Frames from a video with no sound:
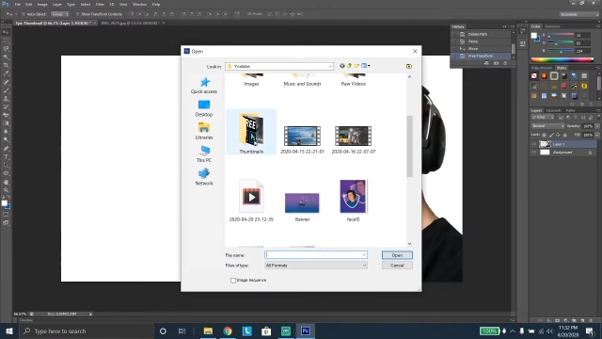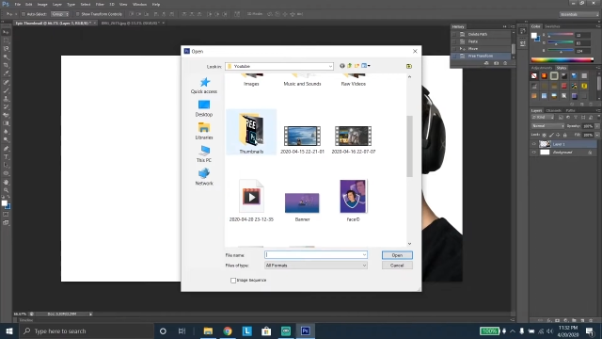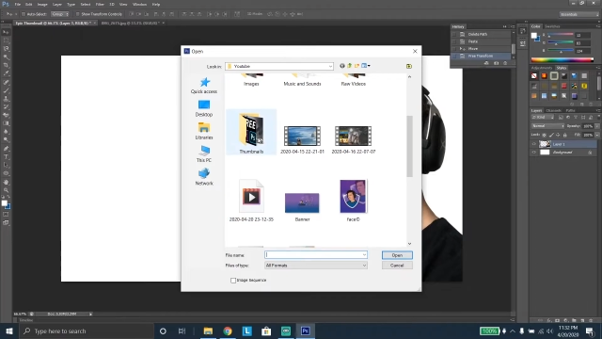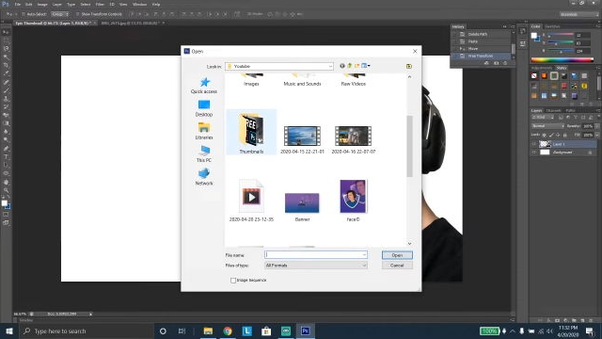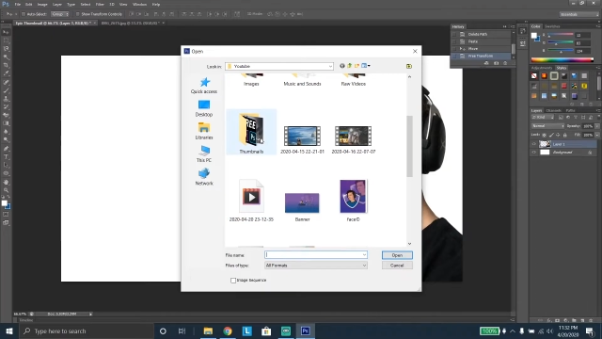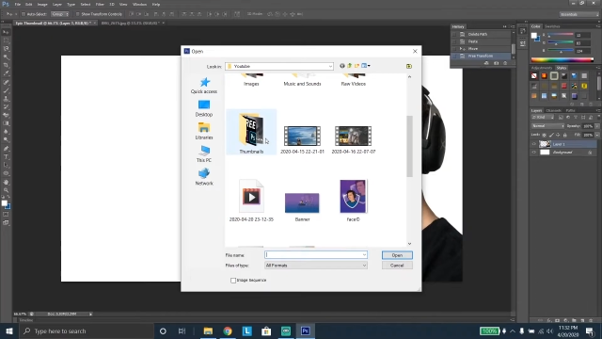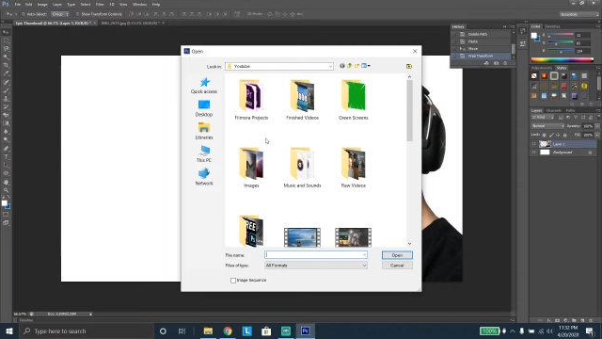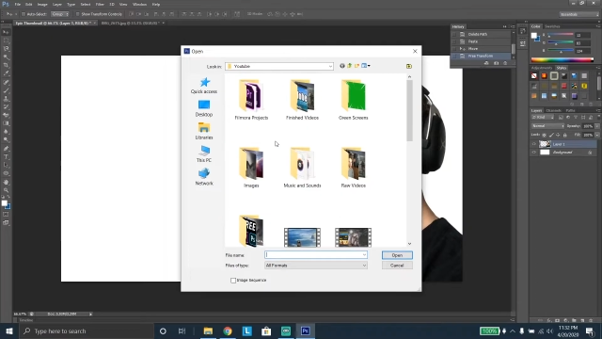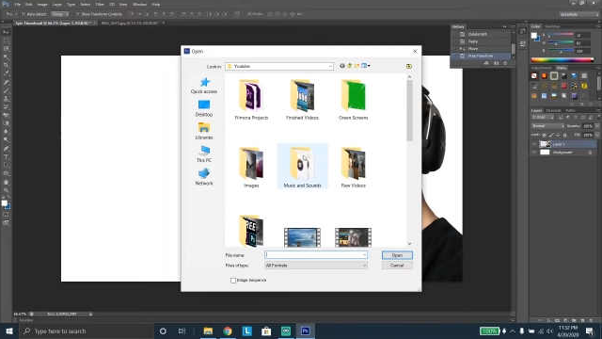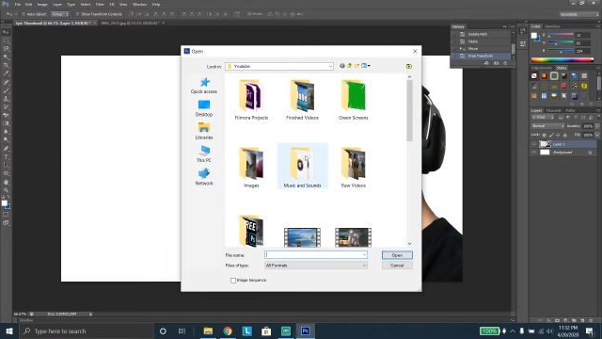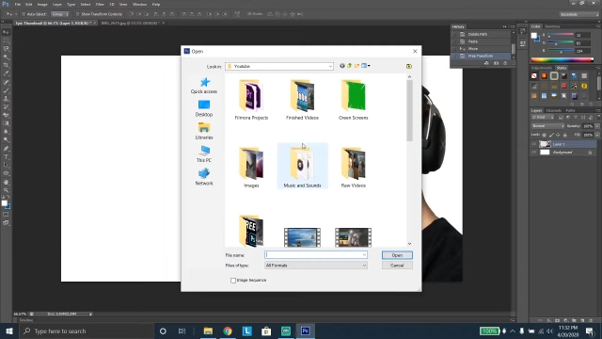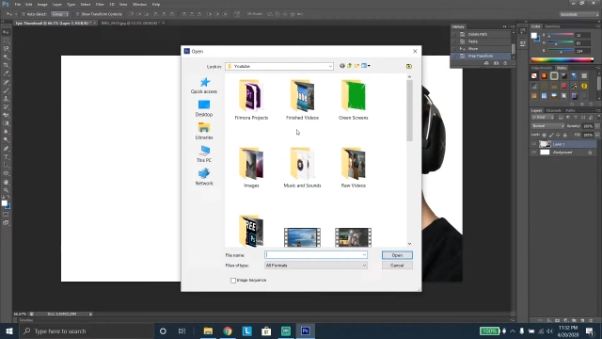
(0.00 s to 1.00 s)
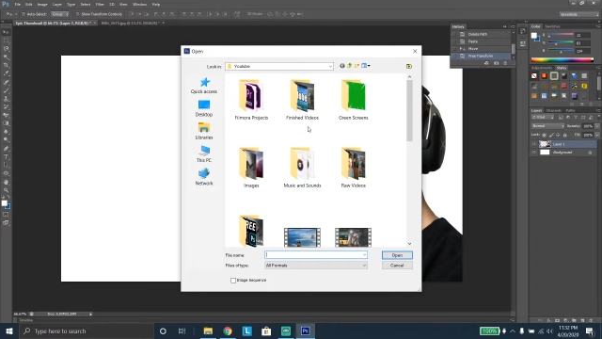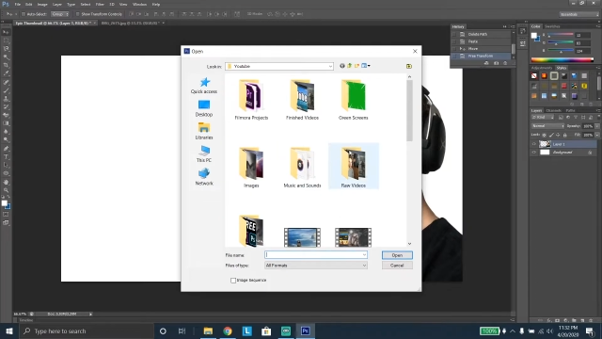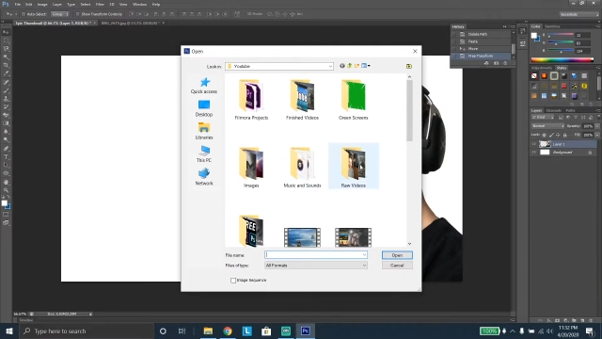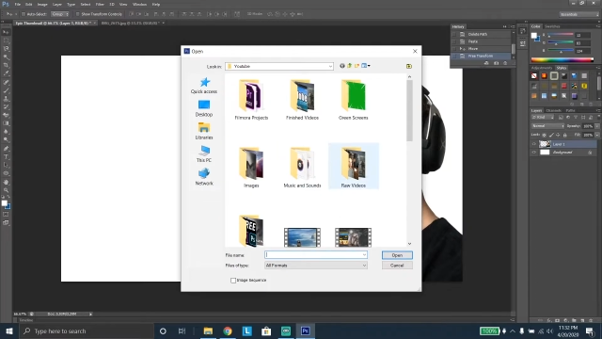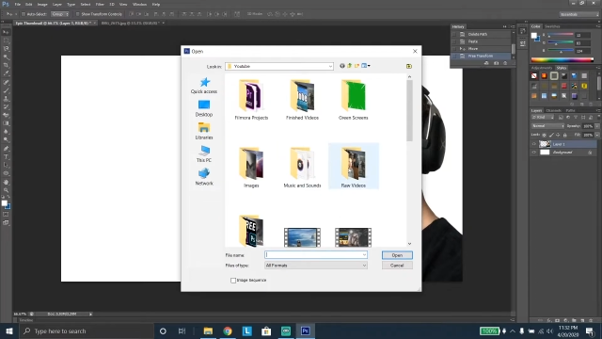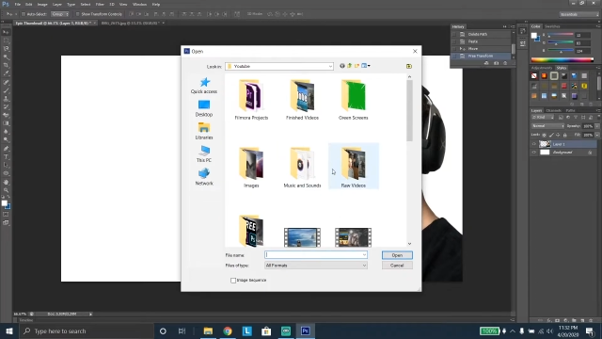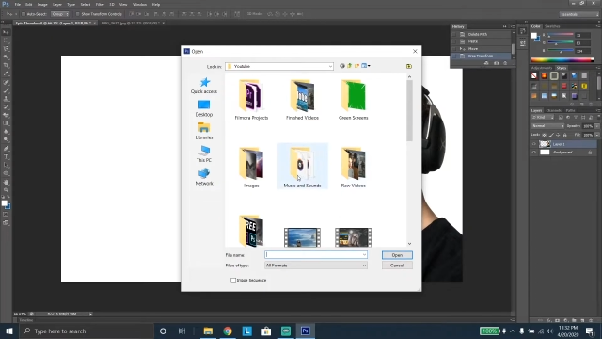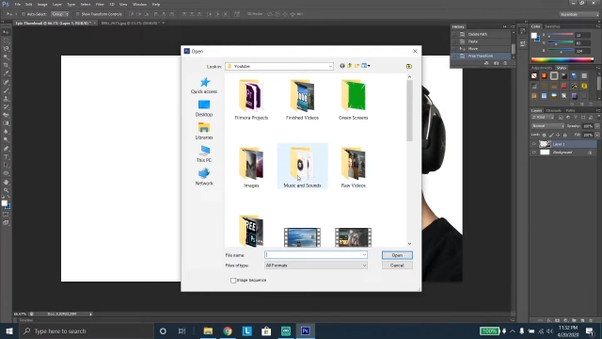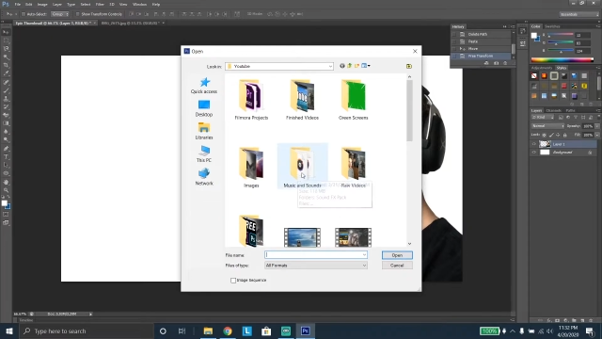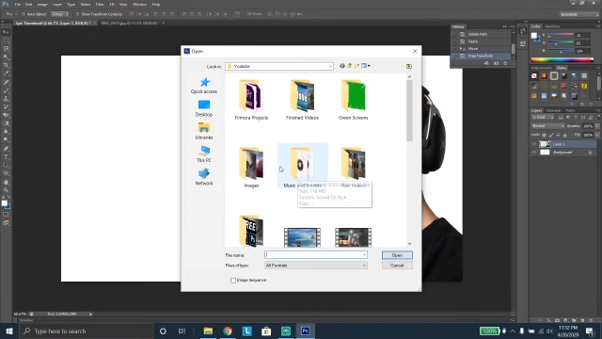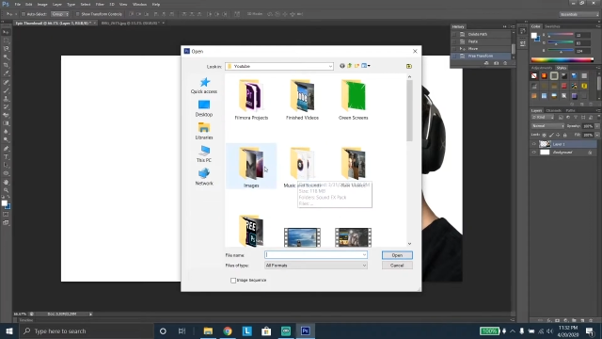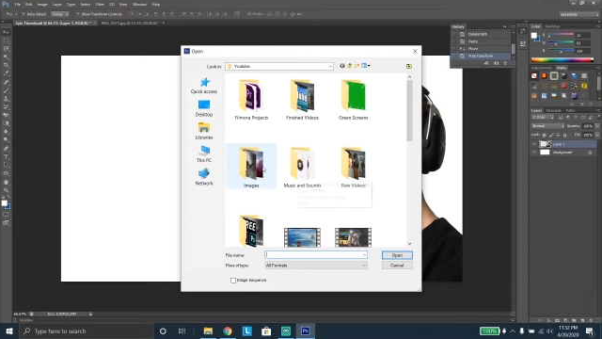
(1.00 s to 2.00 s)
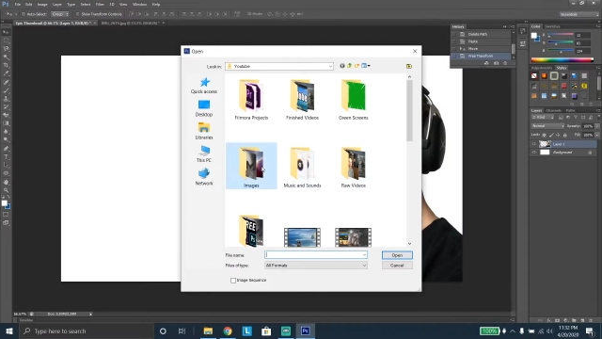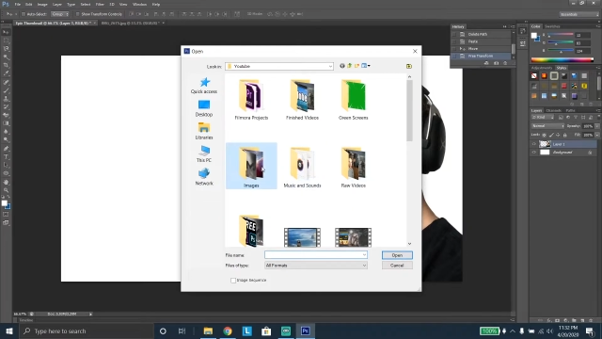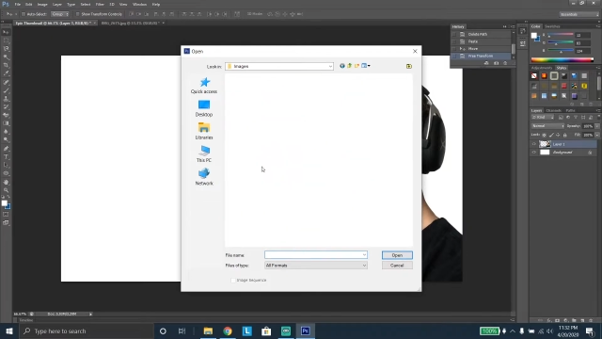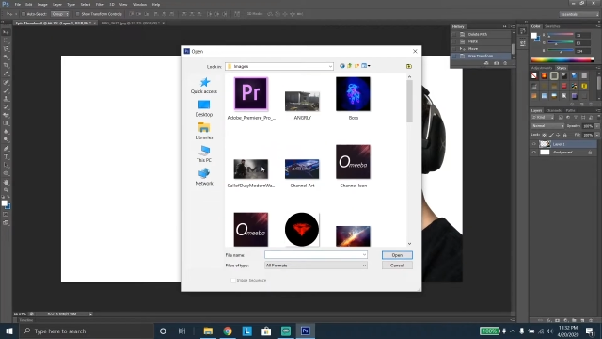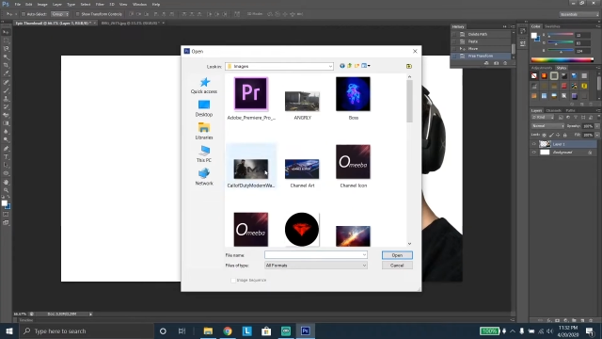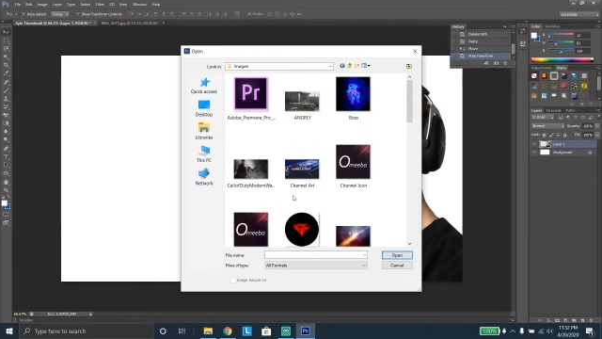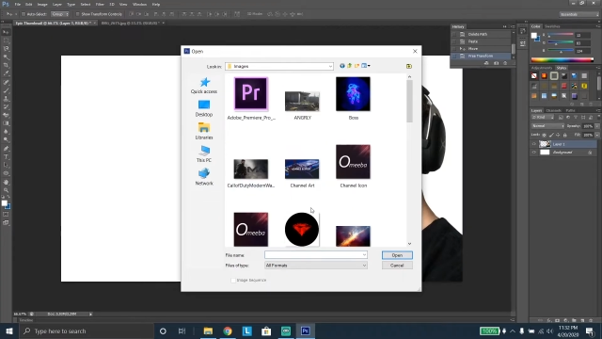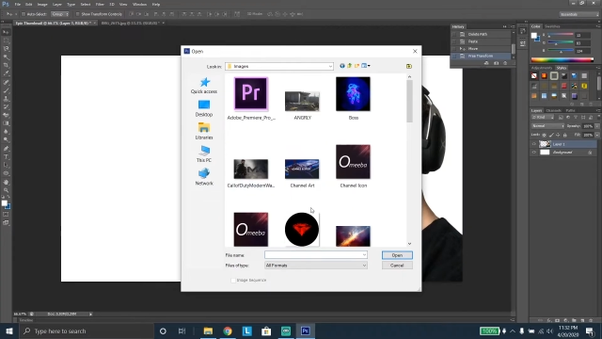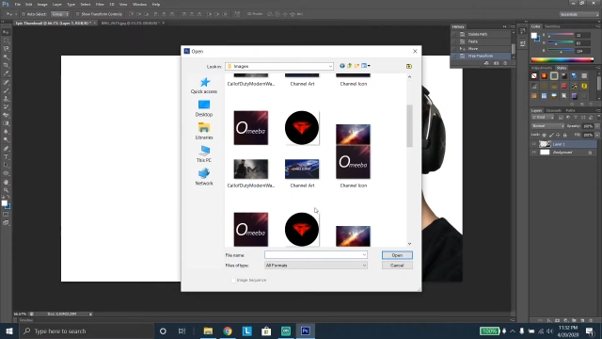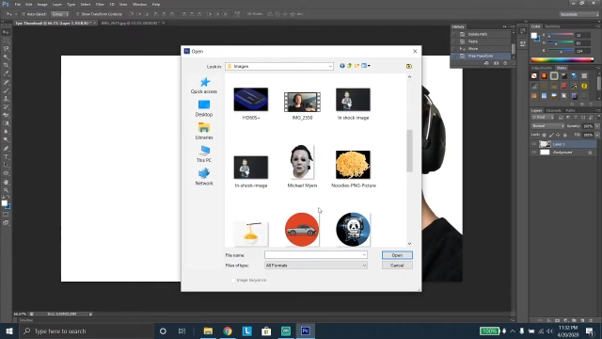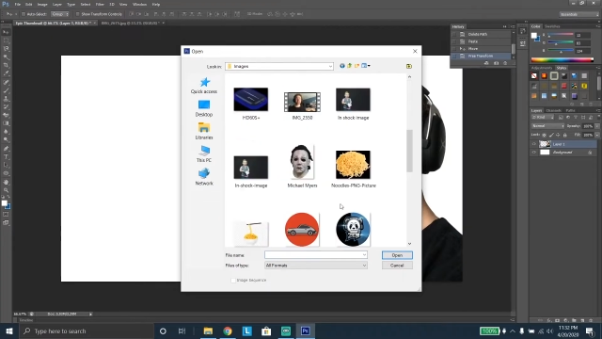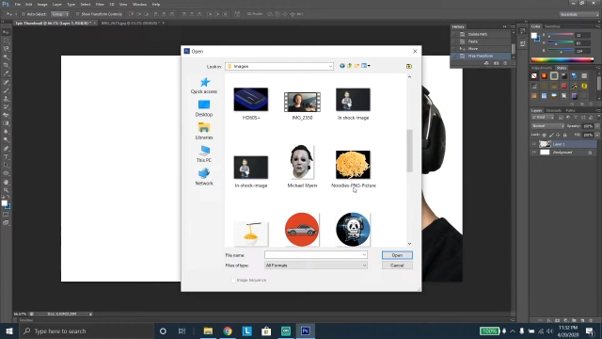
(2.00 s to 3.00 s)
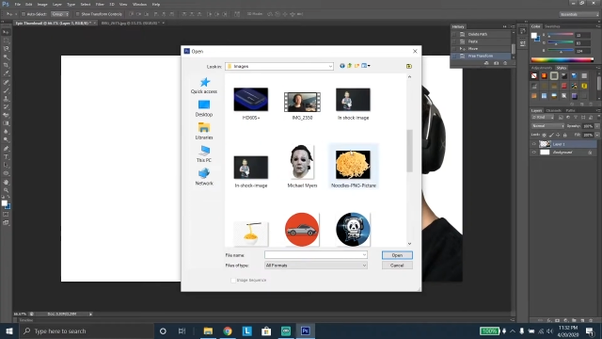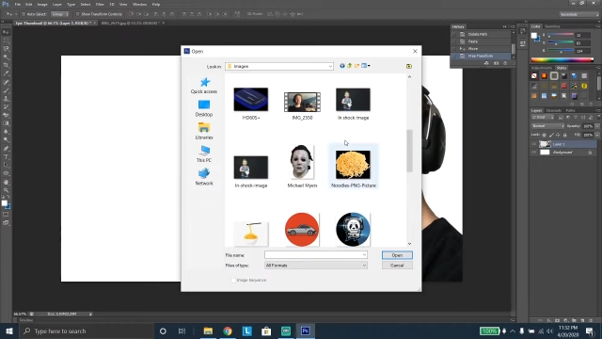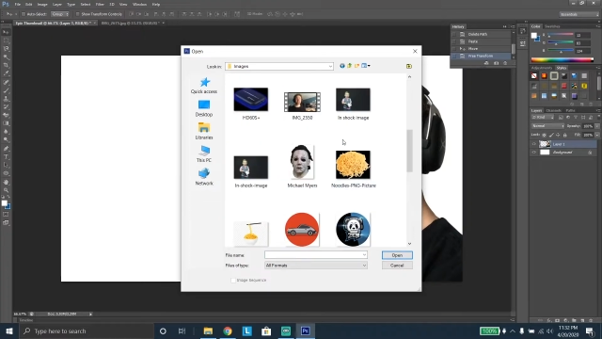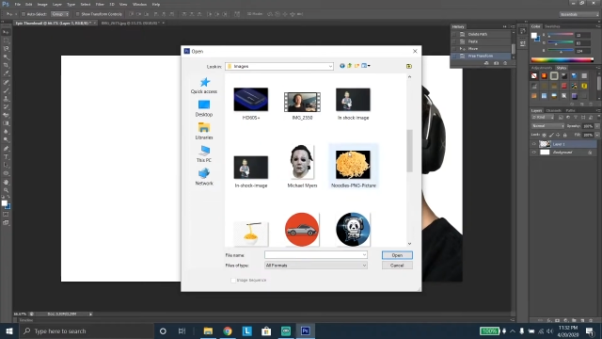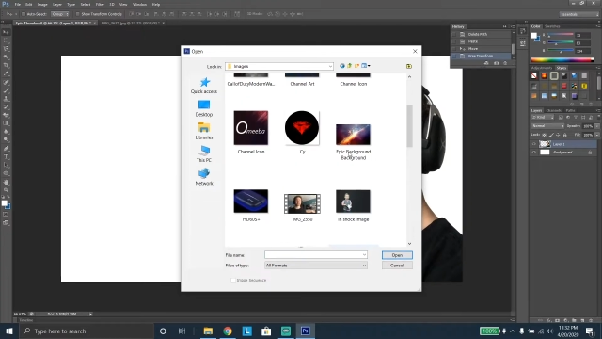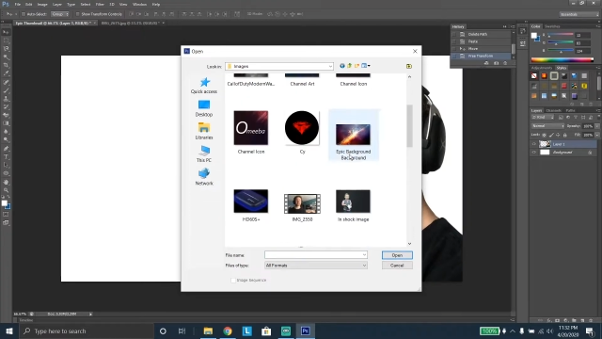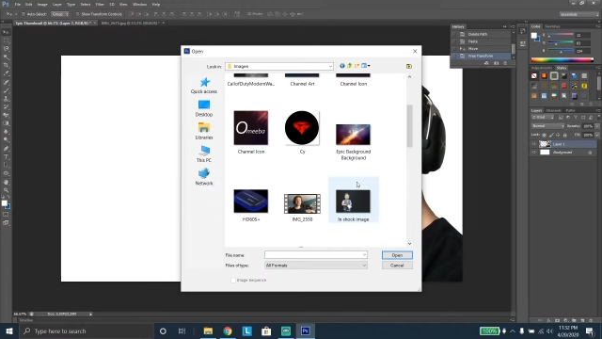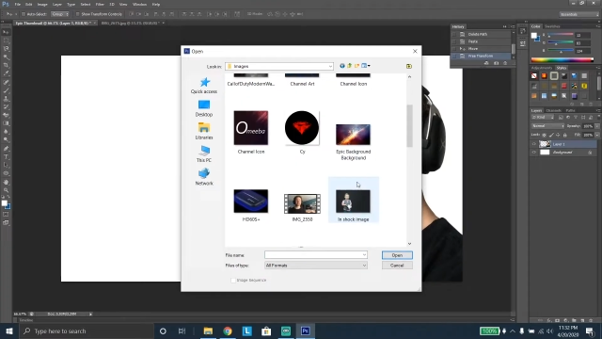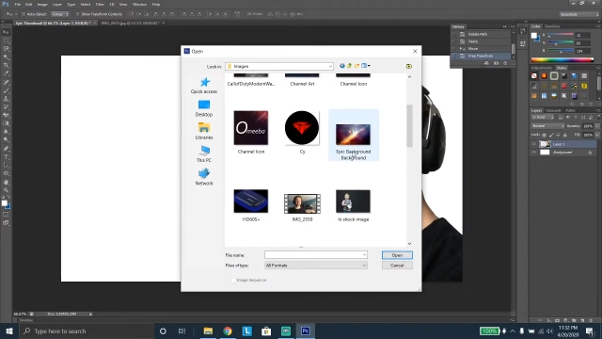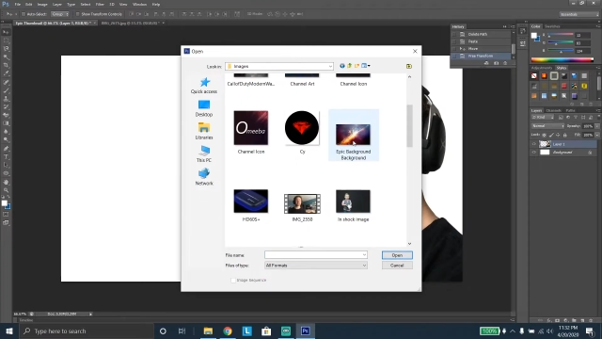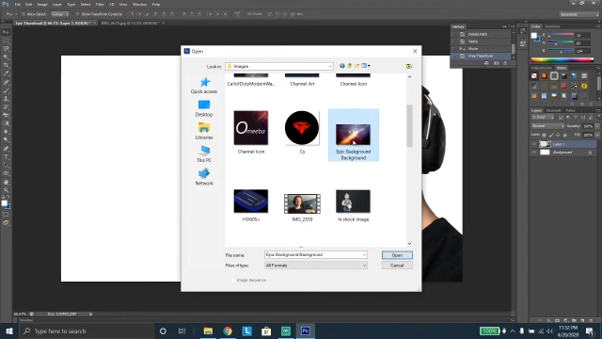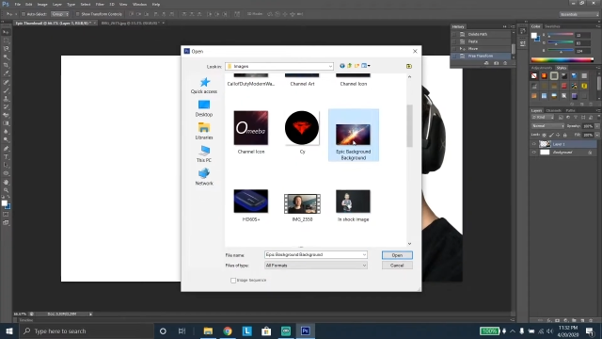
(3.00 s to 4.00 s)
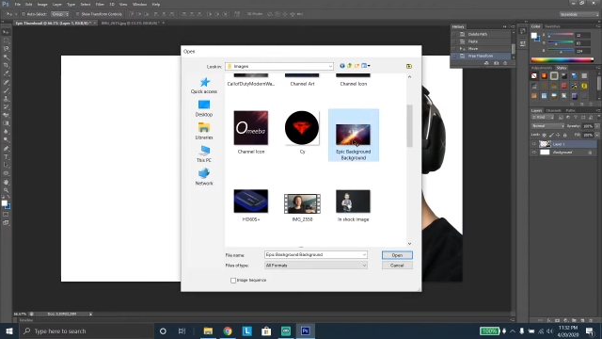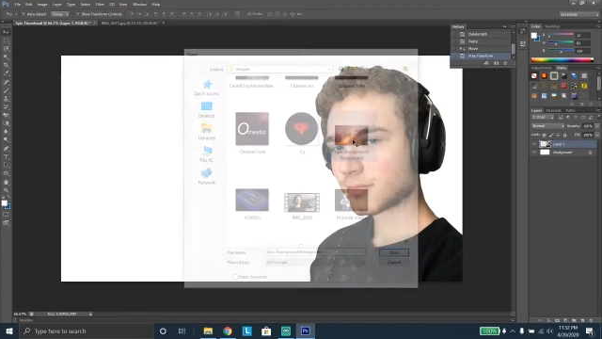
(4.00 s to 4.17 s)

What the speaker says: No face is visible, so there are no lips to read.